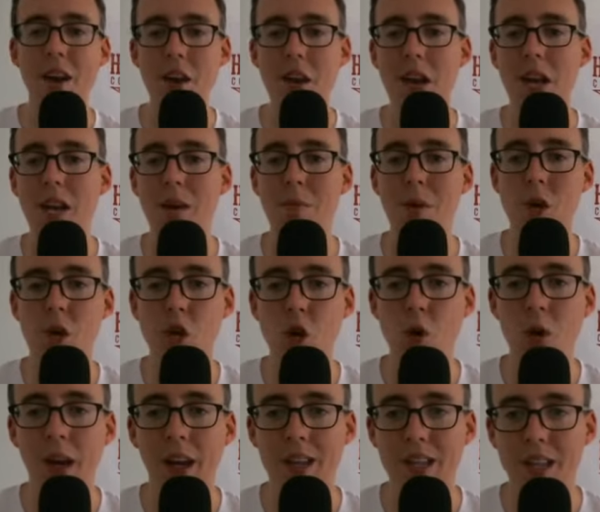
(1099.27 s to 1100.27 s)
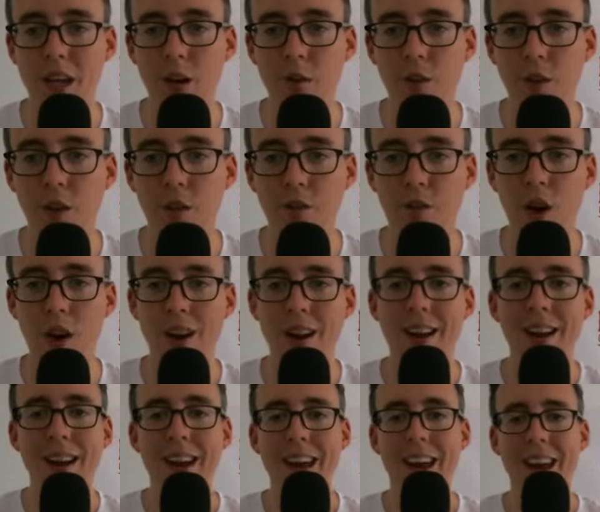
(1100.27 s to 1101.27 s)
need to be shooting itself in the foot.
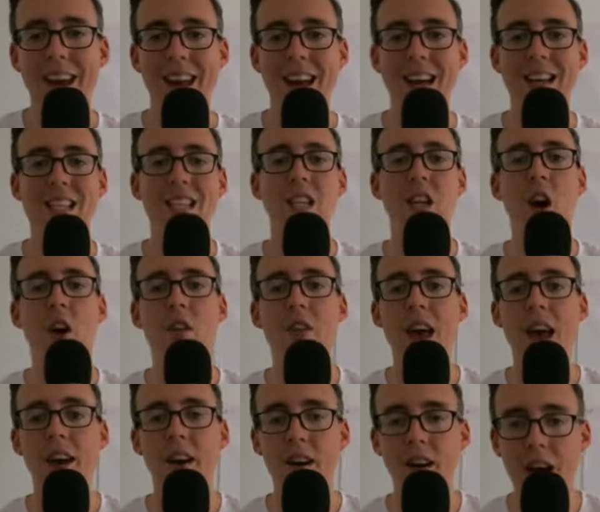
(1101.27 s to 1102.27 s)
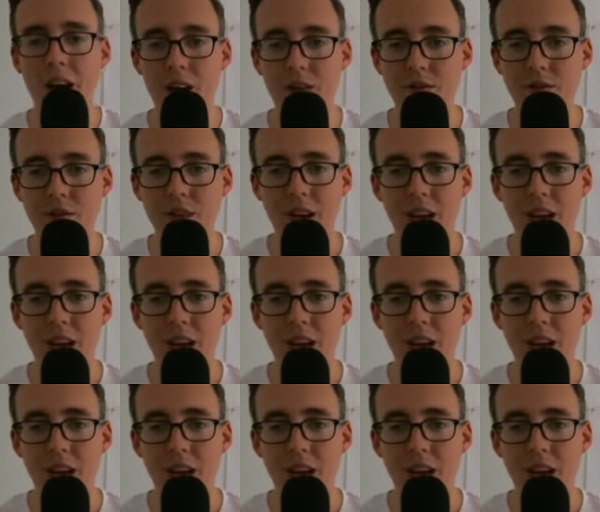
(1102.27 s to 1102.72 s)
It has done that enough.